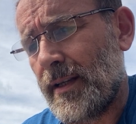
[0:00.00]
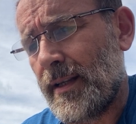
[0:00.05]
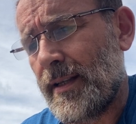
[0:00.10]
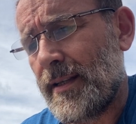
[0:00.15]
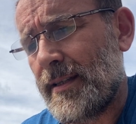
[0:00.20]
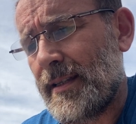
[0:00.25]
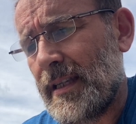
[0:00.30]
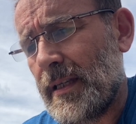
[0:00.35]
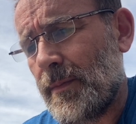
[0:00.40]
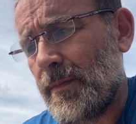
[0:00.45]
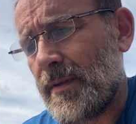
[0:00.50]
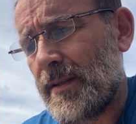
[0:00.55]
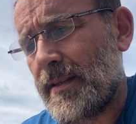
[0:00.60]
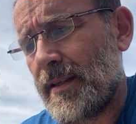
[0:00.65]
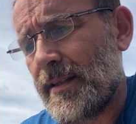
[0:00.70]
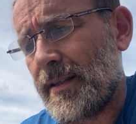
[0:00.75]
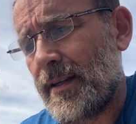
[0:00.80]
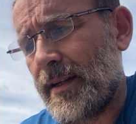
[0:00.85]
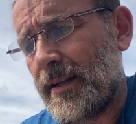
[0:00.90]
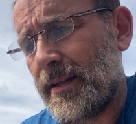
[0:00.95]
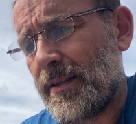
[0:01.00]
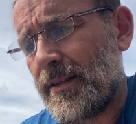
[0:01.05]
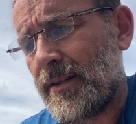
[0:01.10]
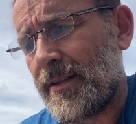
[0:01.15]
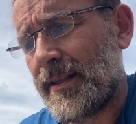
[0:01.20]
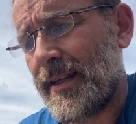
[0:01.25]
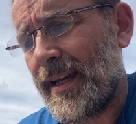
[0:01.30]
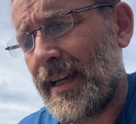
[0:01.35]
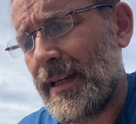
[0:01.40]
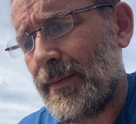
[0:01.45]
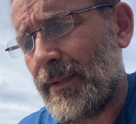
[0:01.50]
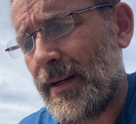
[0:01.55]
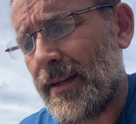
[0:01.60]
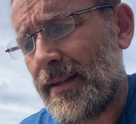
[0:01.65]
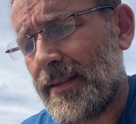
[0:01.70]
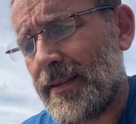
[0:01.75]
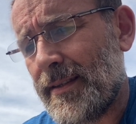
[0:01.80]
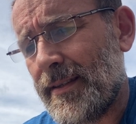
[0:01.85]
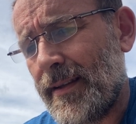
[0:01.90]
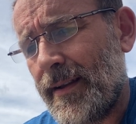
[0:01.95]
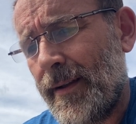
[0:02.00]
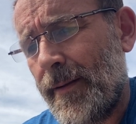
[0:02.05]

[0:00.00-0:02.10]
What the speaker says: seems designed to tame us.